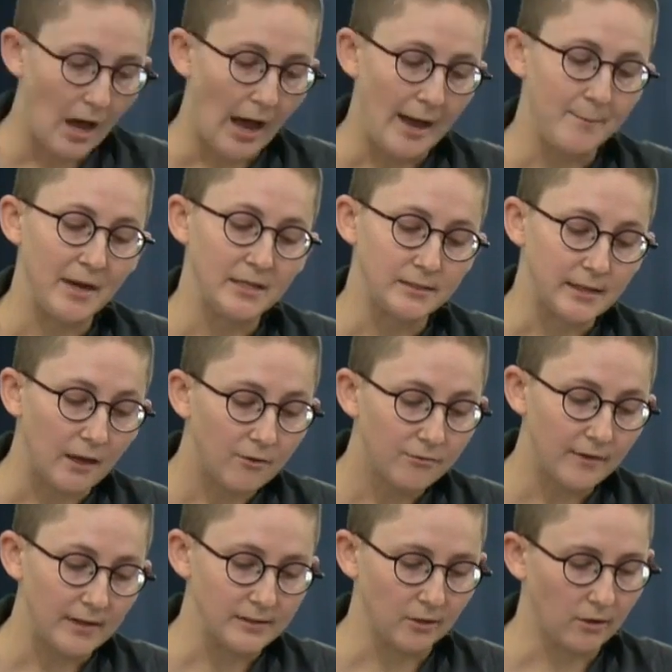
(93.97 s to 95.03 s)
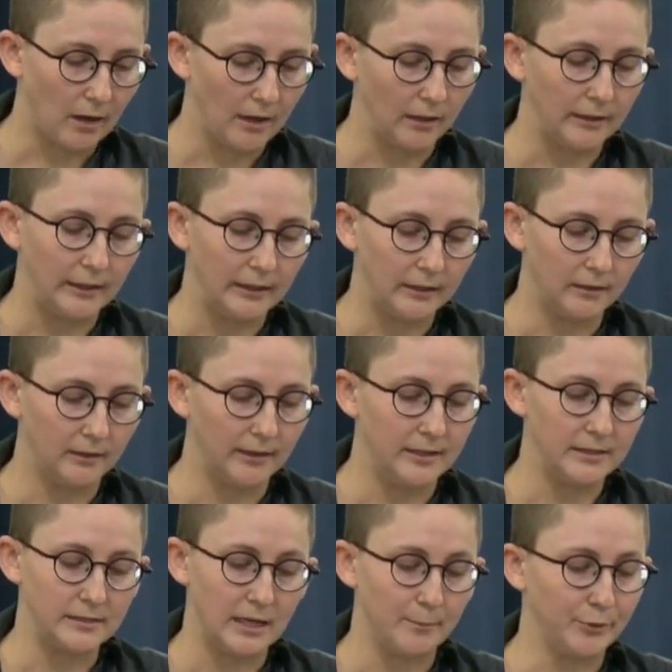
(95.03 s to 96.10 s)
I myself, as a chronically ill and
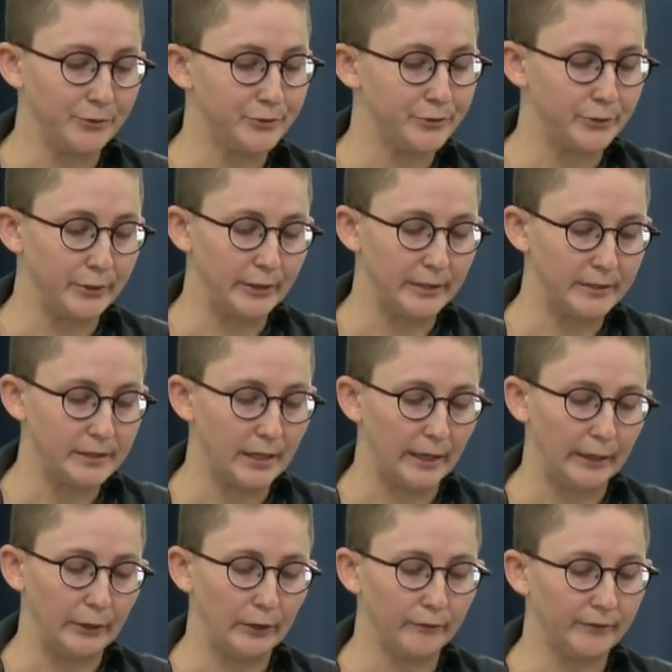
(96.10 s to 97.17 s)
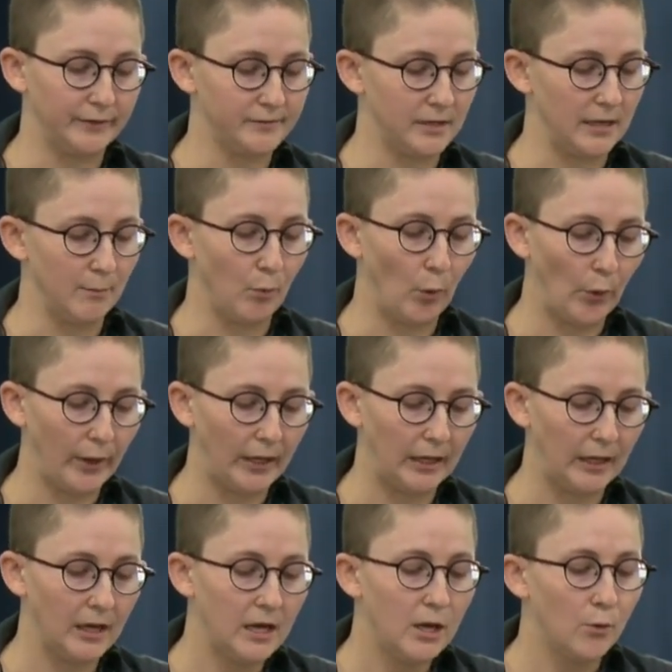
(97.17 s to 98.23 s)
disabled student and university
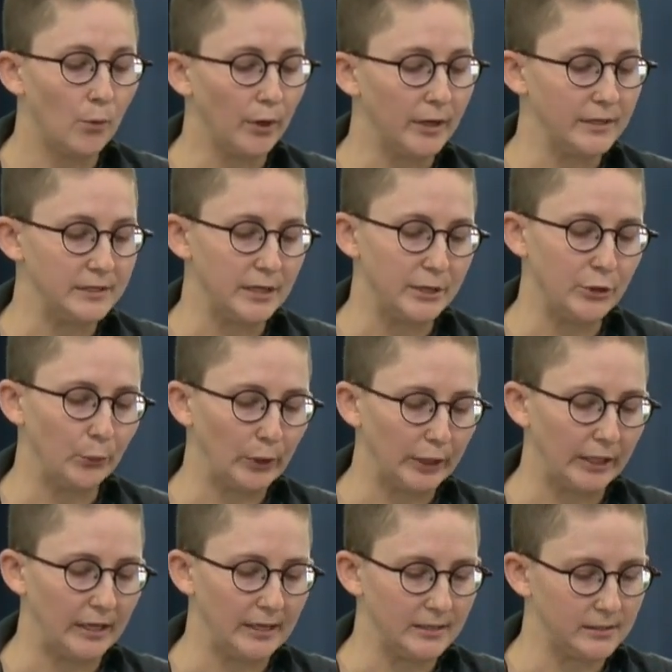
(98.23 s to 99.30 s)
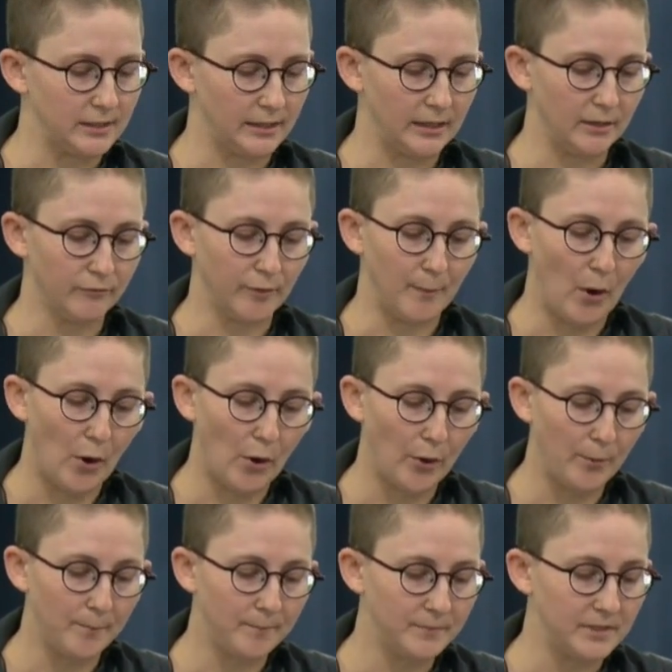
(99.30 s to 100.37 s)
employee, will continue working and studying from
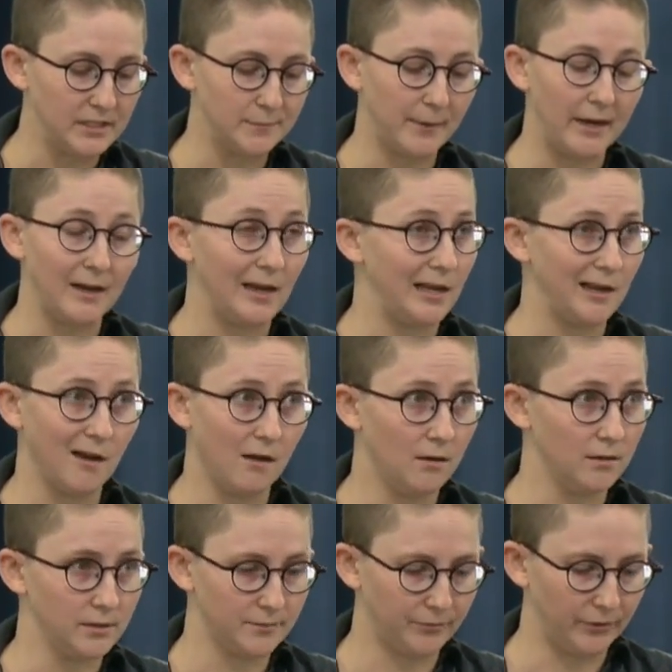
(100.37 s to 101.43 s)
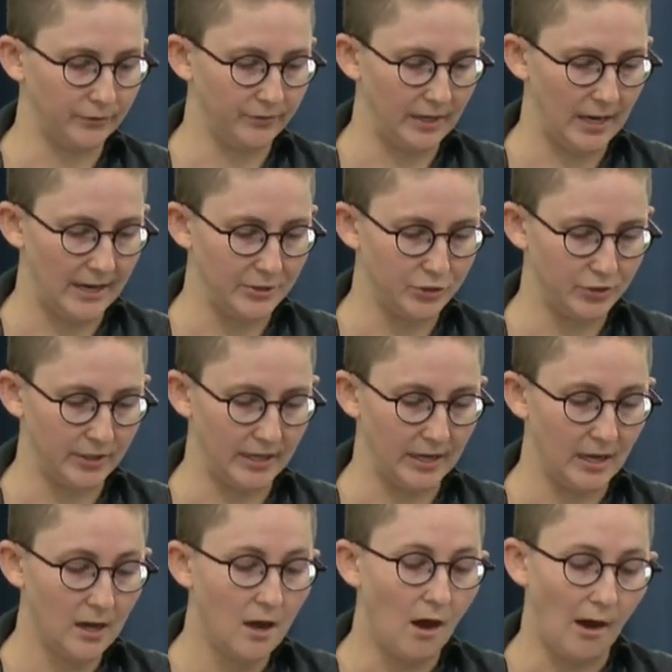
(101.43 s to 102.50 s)
home despite any calls for re-entry
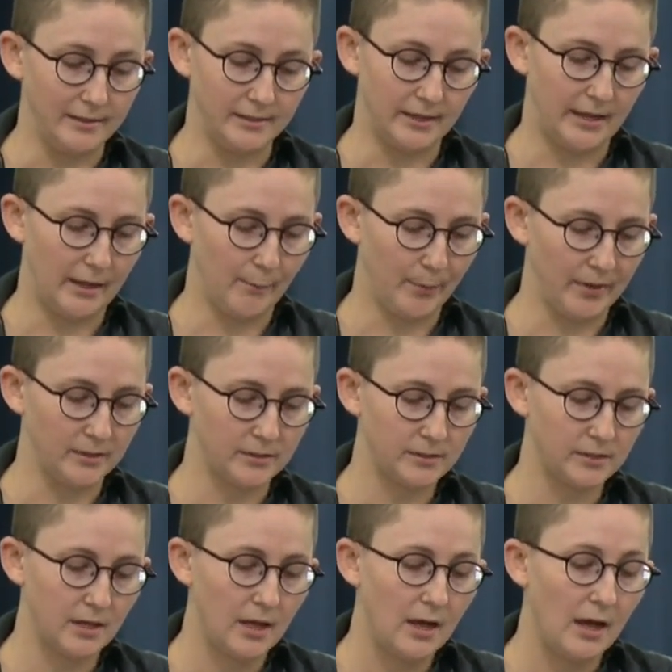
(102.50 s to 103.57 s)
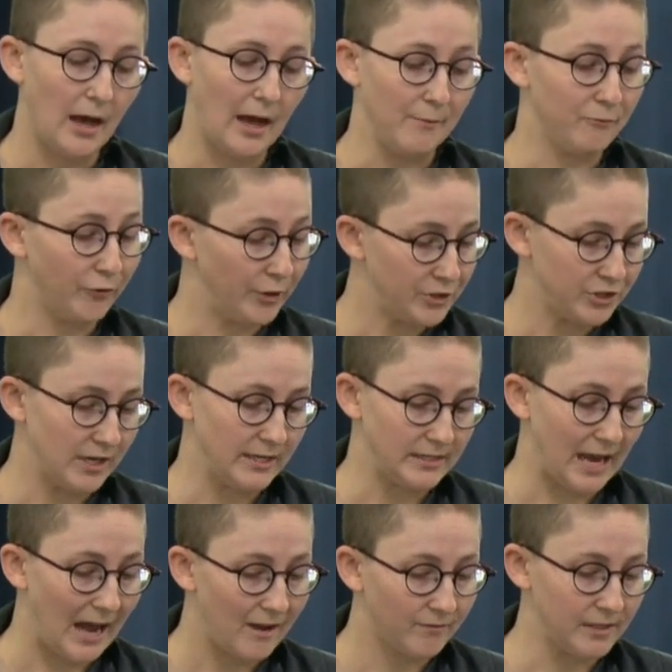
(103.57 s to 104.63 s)
onto campus. I'm fortunate to
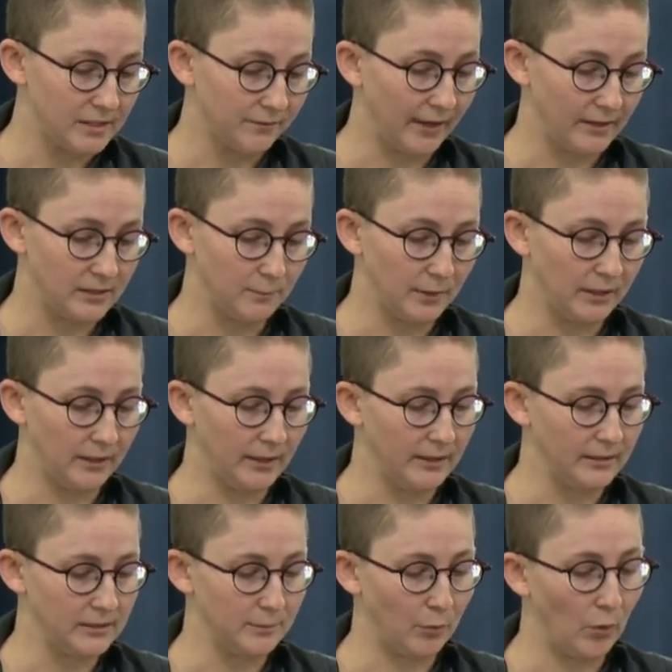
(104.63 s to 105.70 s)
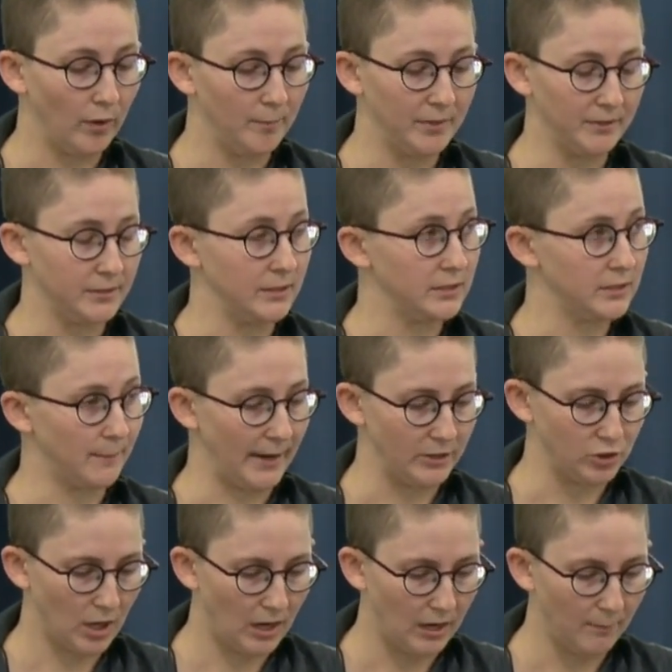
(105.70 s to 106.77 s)
have this flexibility and support built into my
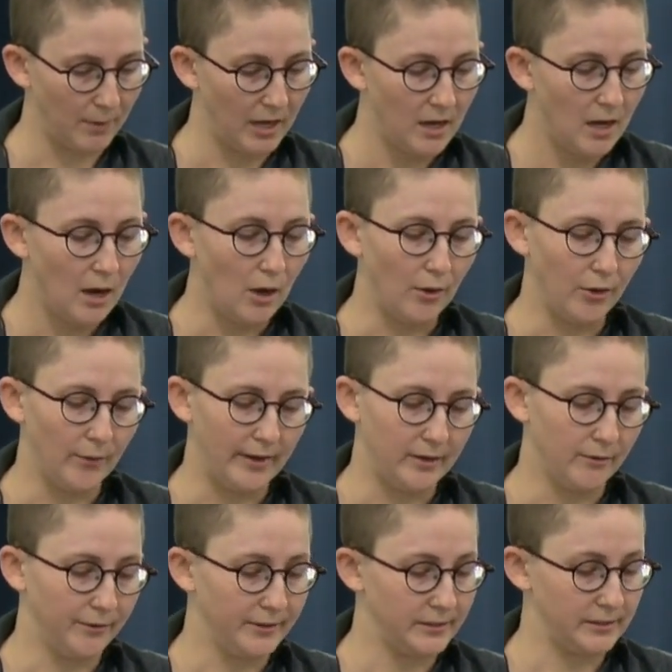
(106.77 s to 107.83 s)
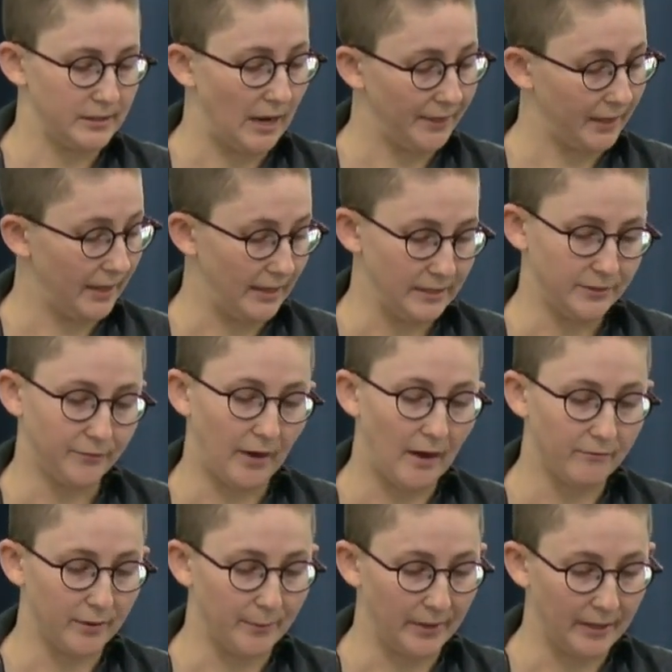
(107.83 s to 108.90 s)
job, although I know this is not the case for
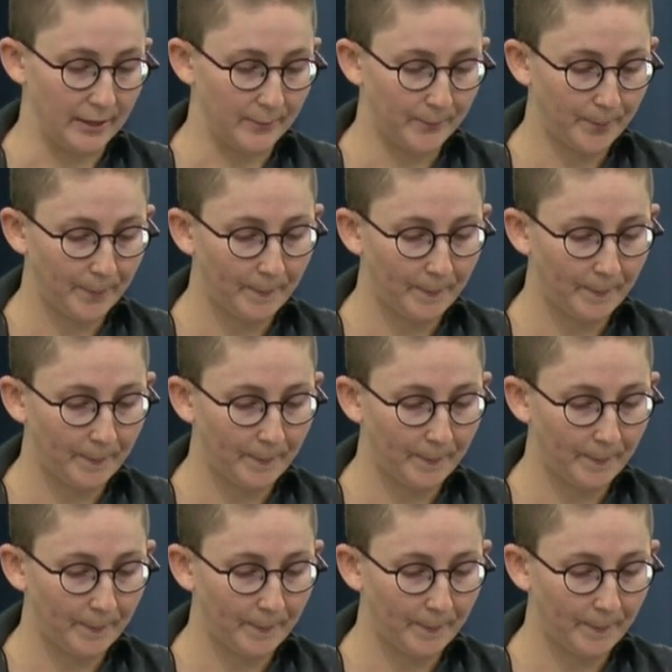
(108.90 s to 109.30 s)
everybody.